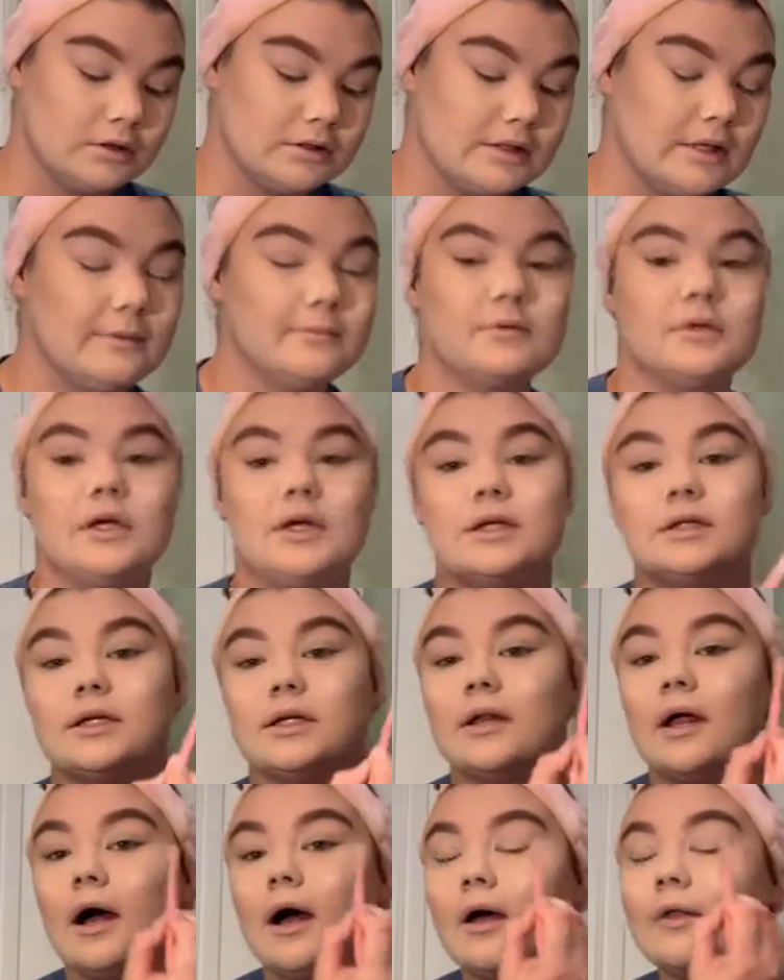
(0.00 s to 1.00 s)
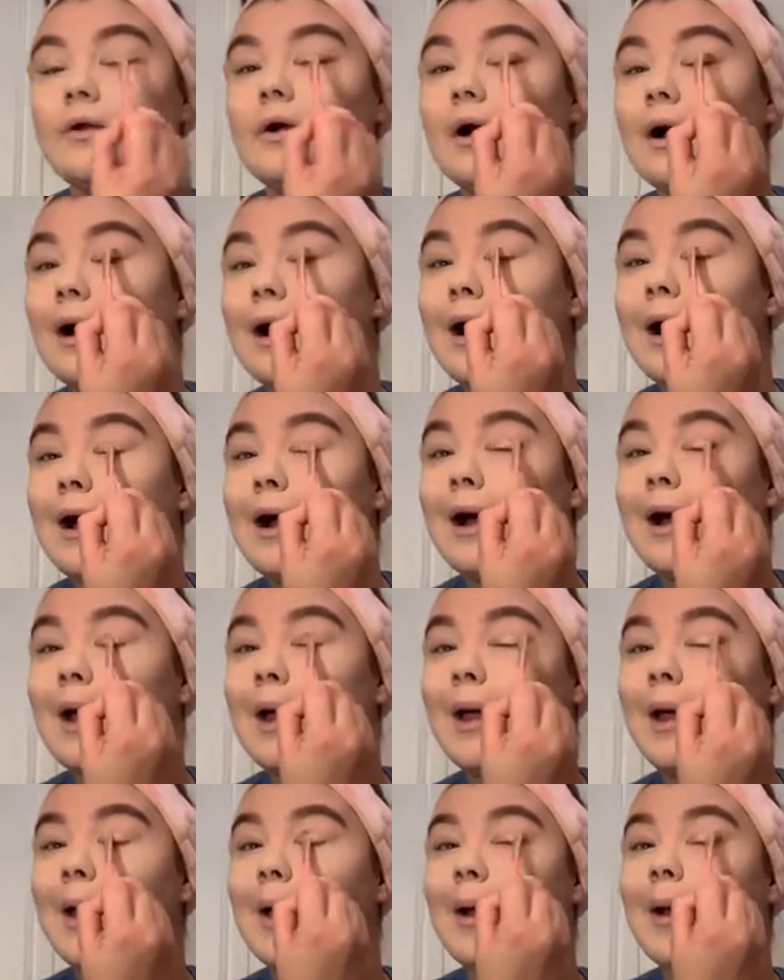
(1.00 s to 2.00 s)
Same thing to the other
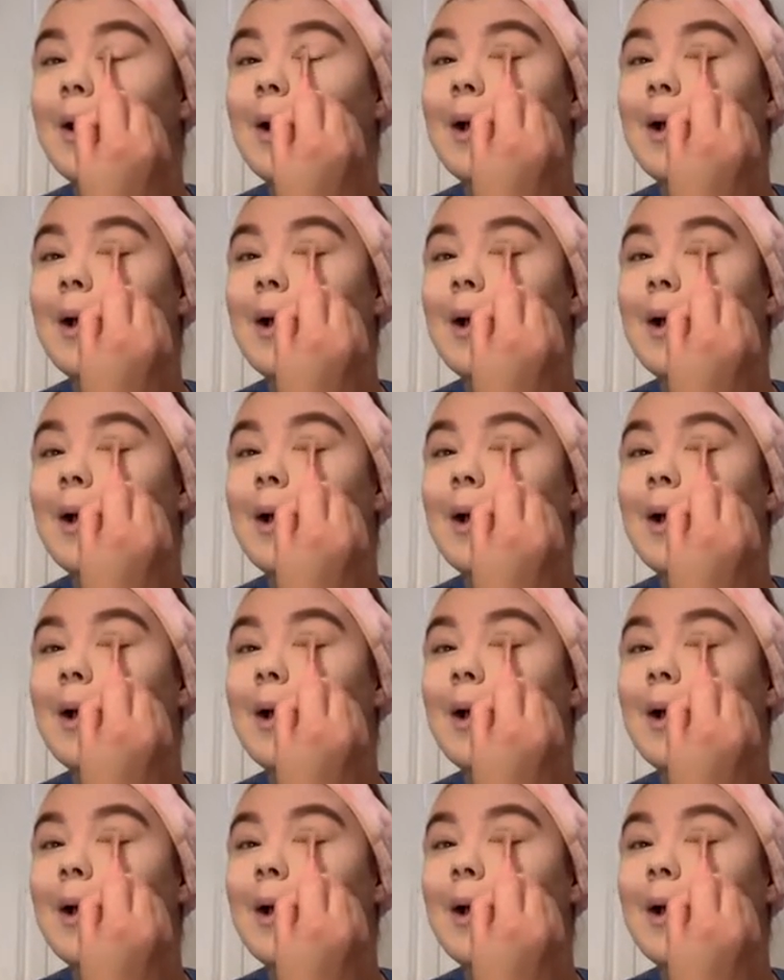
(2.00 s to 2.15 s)
eye.